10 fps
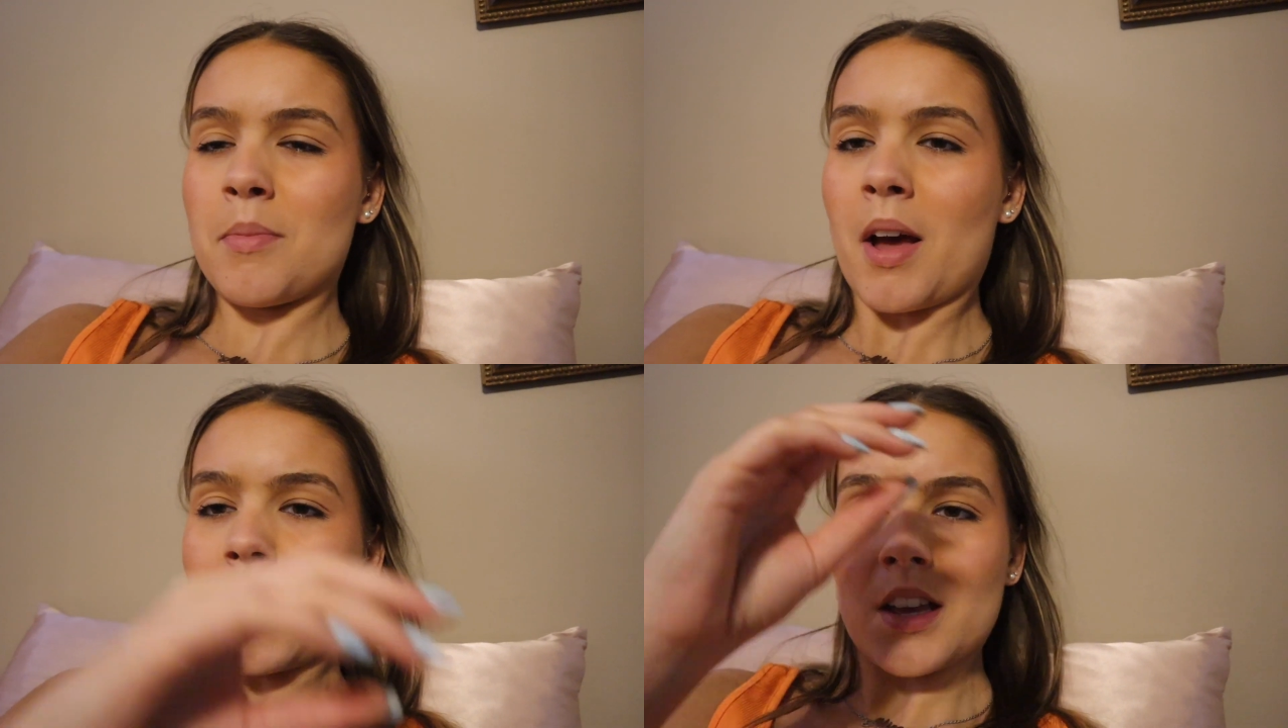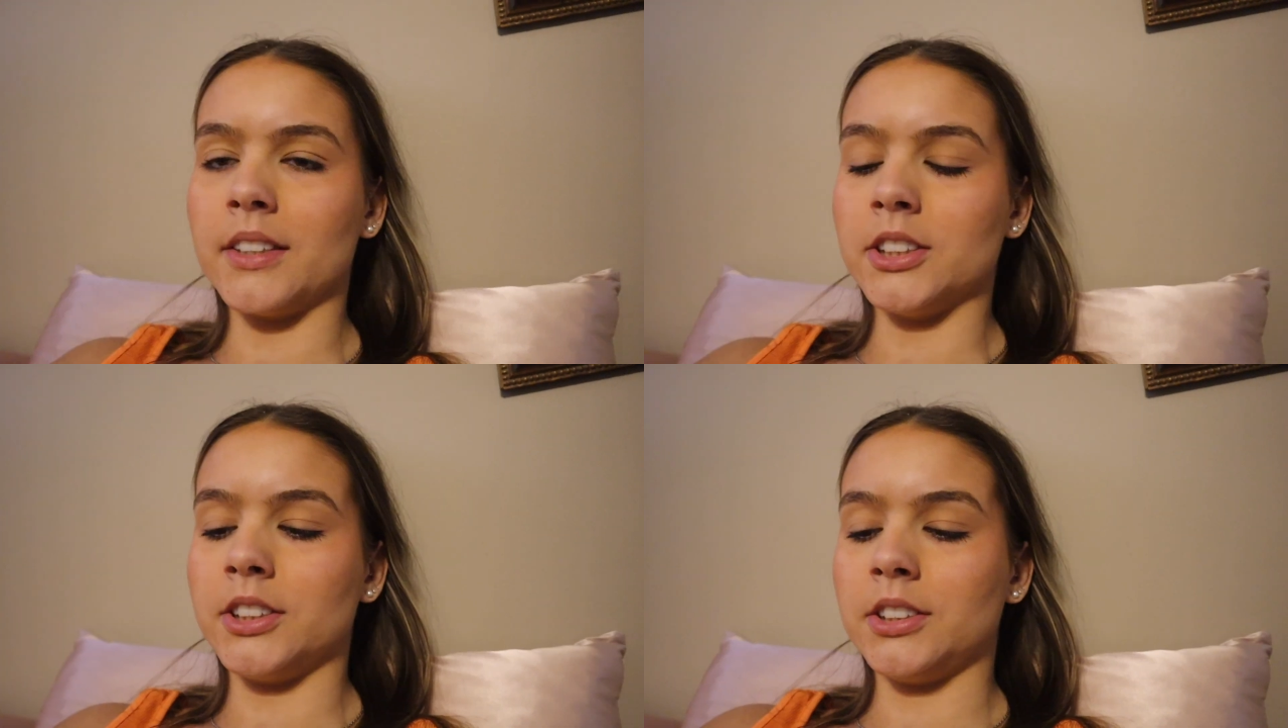about it.
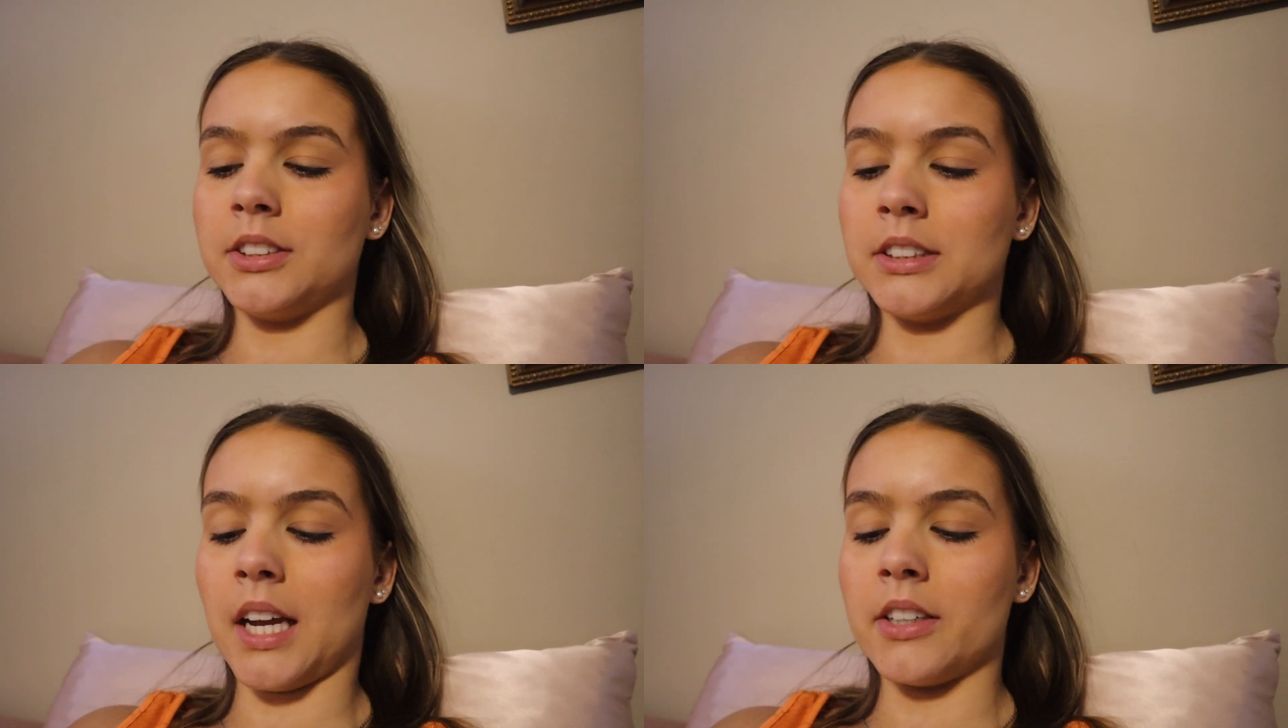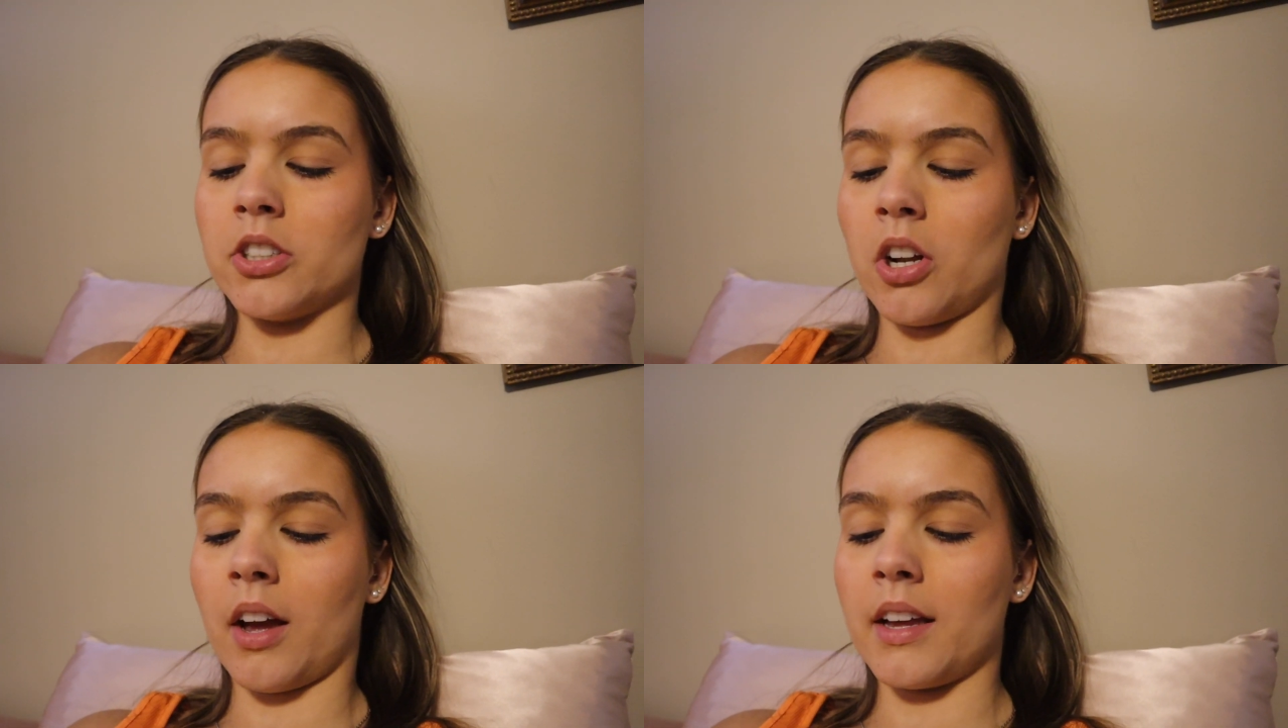I just decided
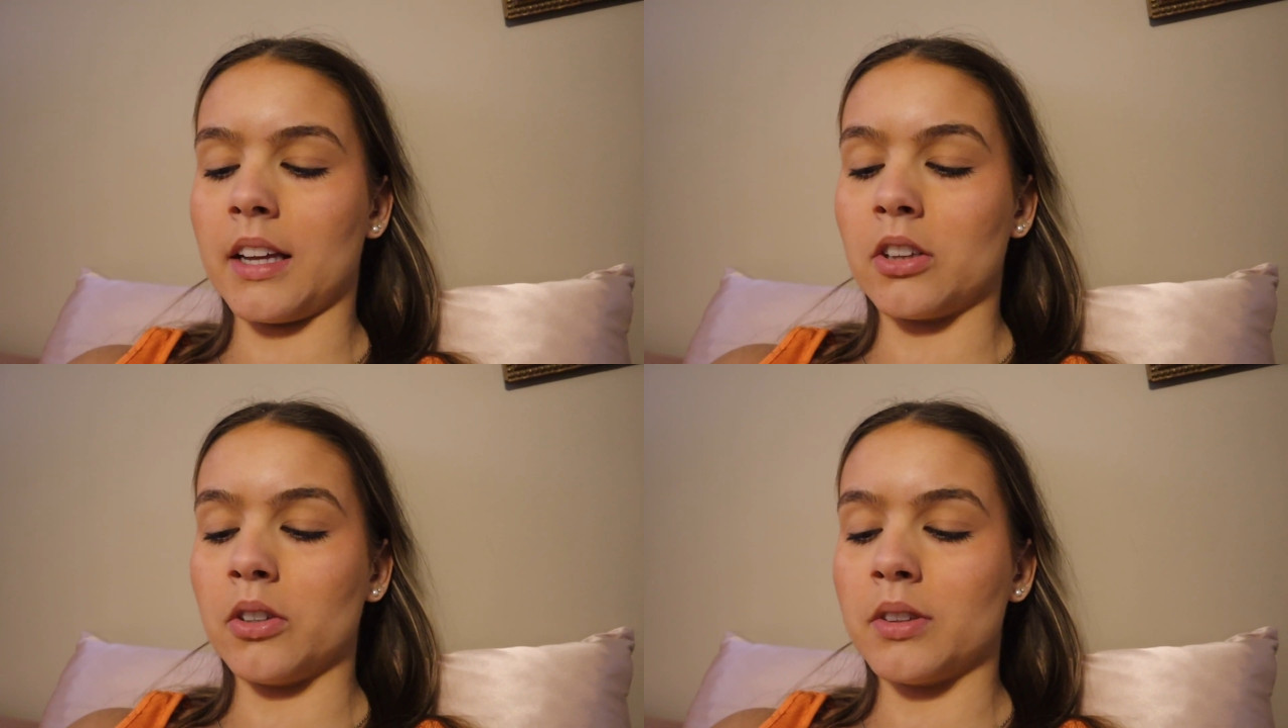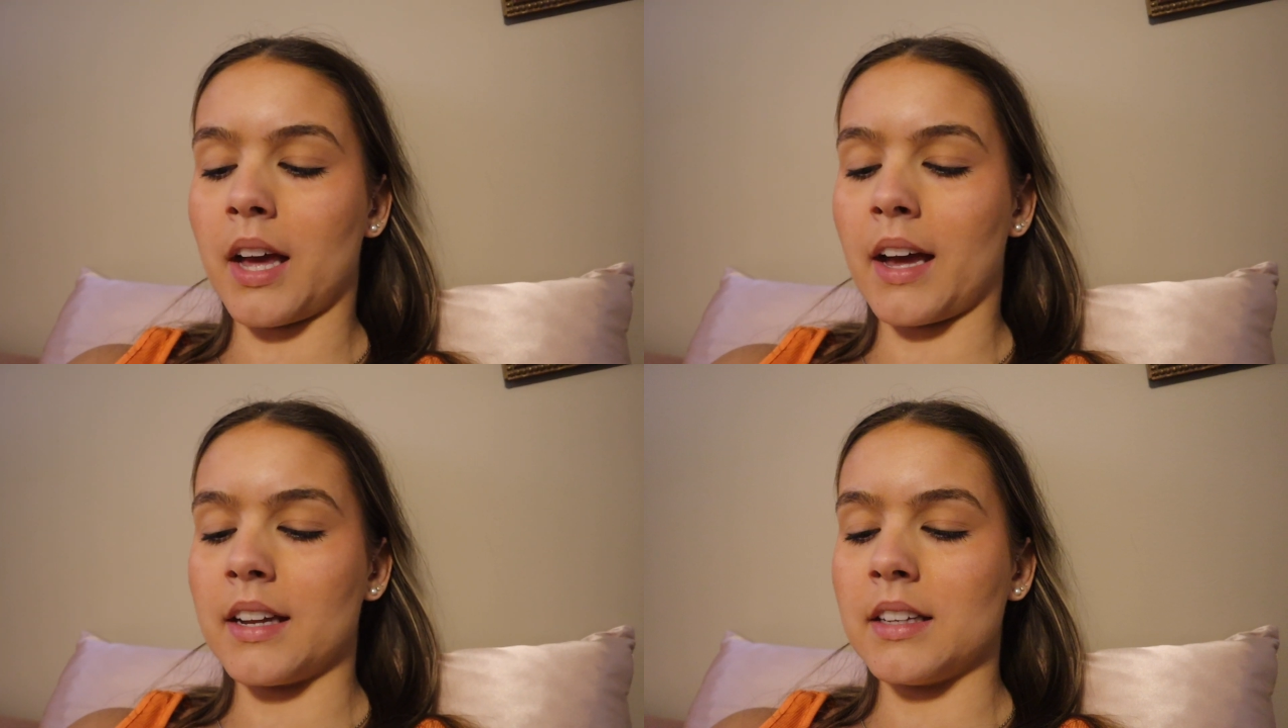to not include
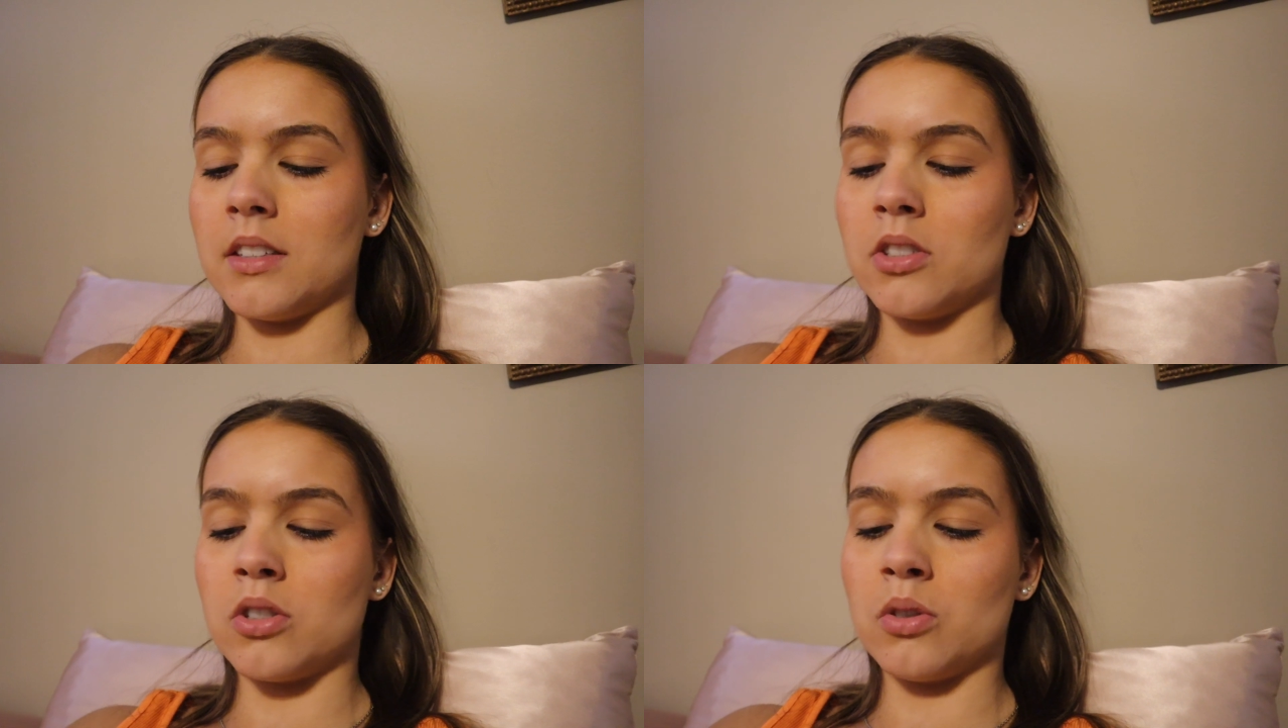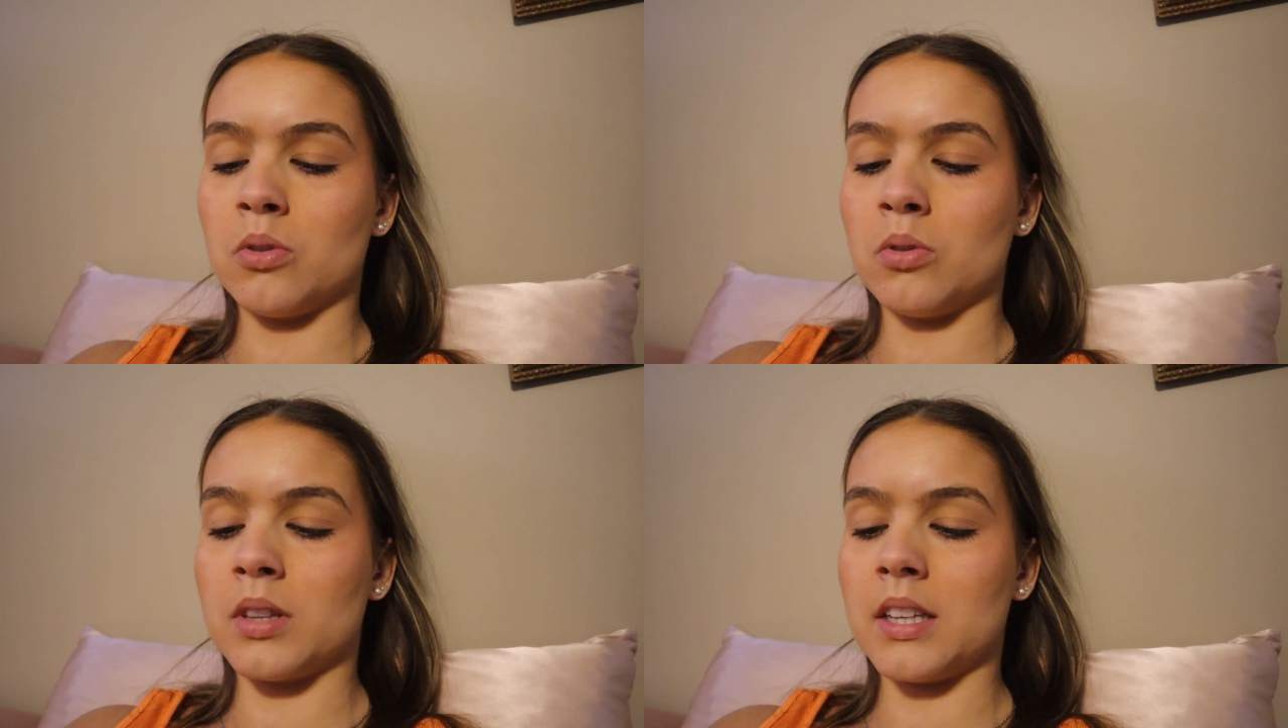that
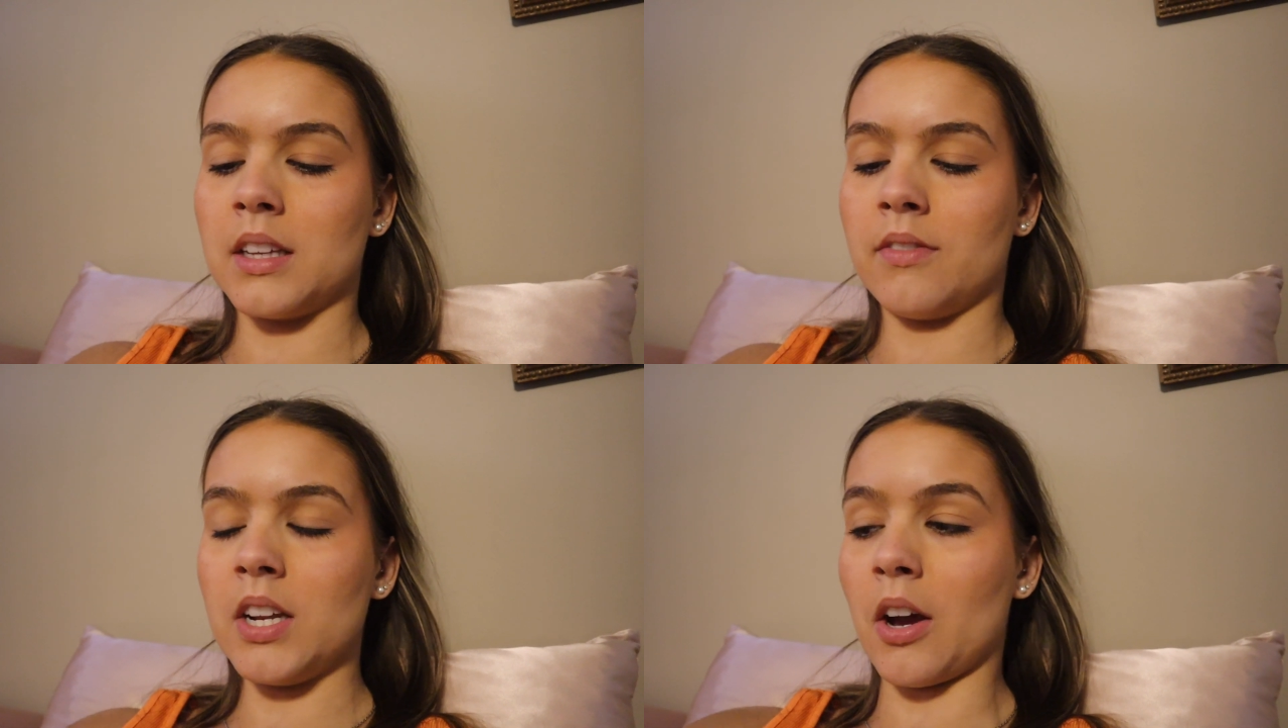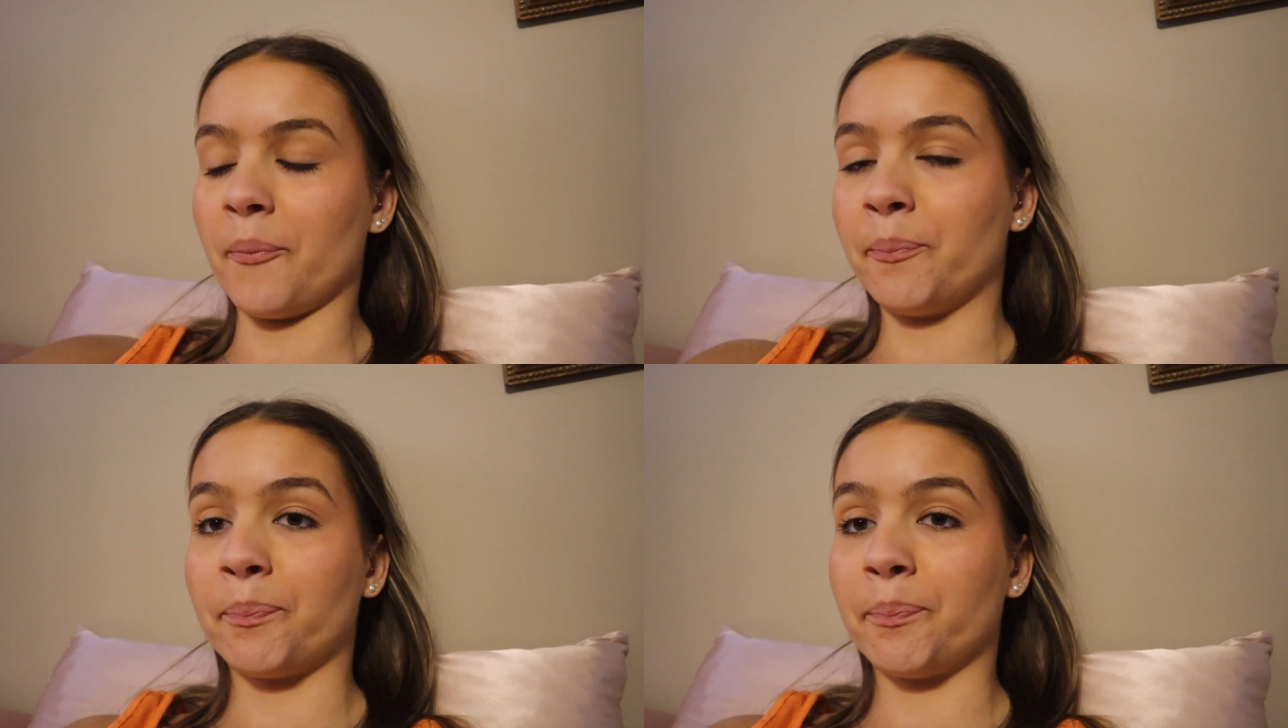into the video.